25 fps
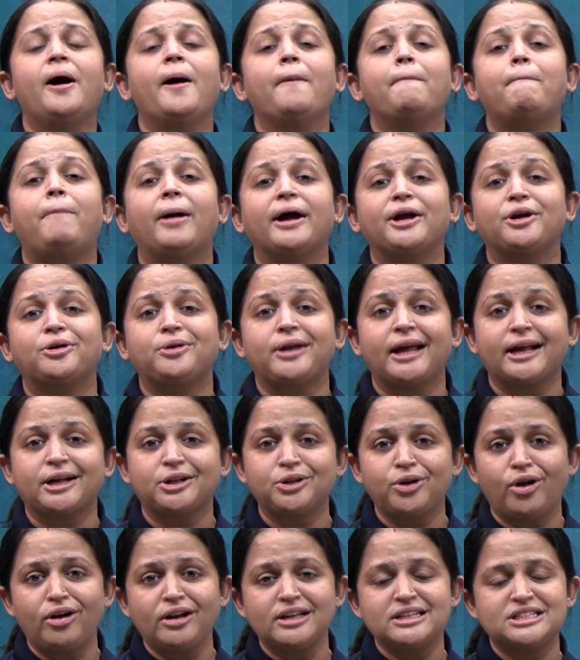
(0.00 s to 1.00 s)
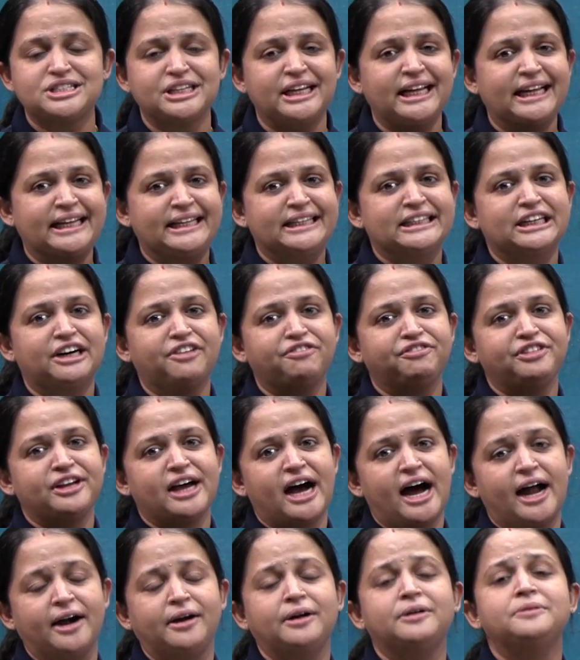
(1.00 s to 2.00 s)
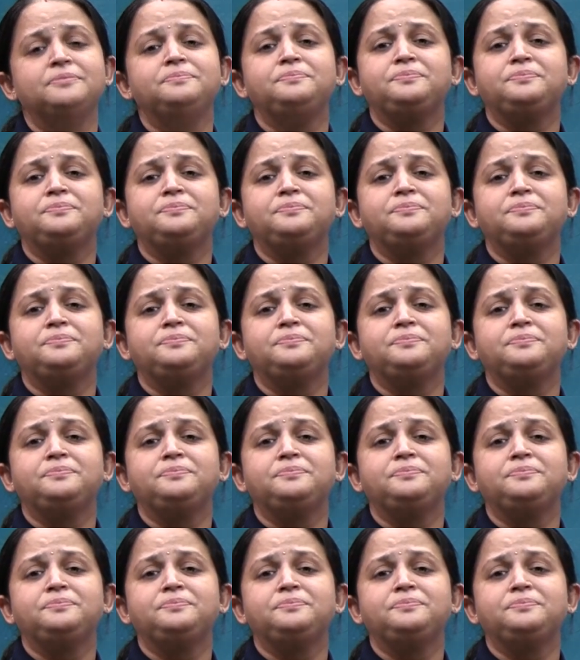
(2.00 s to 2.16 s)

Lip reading: biotechnology, here we are